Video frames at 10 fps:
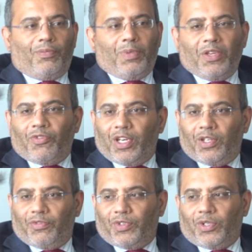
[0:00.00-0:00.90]
being very
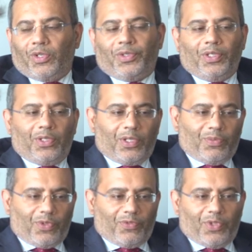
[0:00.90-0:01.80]
difficult in
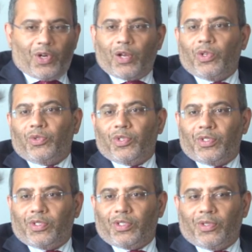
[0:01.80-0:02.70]
terms of the regulatory
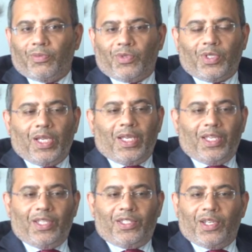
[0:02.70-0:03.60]
systems,
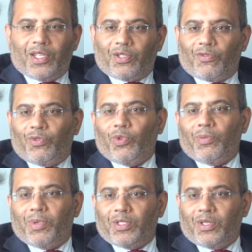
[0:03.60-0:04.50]
easiness of
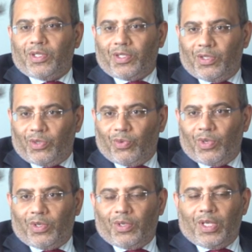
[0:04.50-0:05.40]
doing business, and so
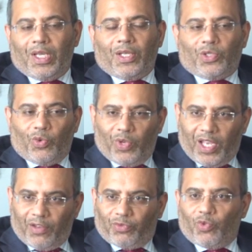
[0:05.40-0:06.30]
on. So we
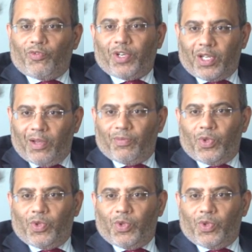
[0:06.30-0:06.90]
have to overcome